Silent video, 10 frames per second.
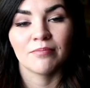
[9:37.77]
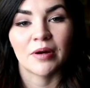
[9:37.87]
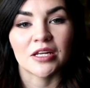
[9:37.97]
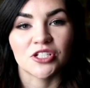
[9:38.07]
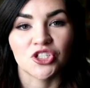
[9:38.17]

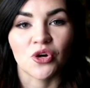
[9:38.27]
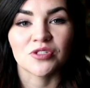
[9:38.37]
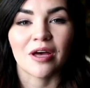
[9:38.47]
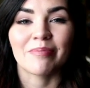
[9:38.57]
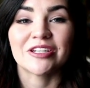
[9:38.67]
but it
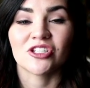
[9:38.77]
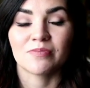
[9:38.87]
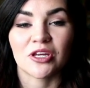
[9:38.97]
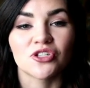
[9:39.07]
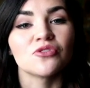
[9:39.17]
shows up and just
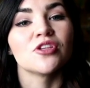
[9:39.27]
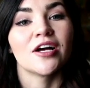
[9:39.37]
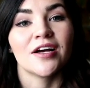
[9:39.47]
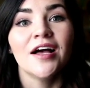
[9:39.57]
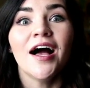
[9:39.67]
makes you
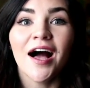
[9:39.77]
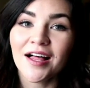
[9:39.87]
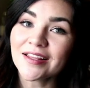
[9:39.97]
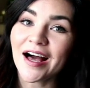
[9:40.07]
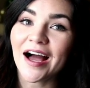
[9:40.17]
look
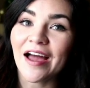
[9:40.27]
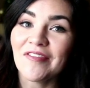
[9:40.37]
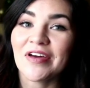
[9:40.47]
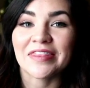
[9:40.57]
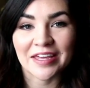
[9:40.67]

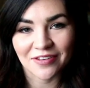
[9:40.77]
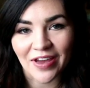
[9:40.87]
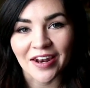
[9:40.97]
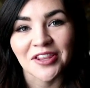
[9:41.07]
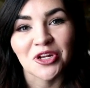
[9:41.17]
alive and like you've
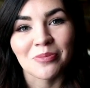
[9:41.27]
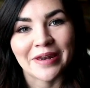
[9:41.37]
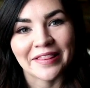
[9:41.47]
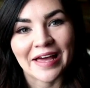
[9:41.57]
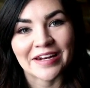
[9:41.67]
had a little
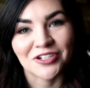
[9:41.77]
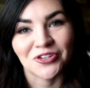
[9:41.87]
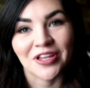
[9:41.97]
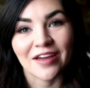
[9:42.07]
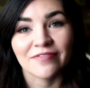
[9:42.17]
bit of light in
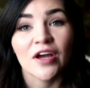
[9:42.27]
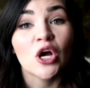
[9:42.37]
your life,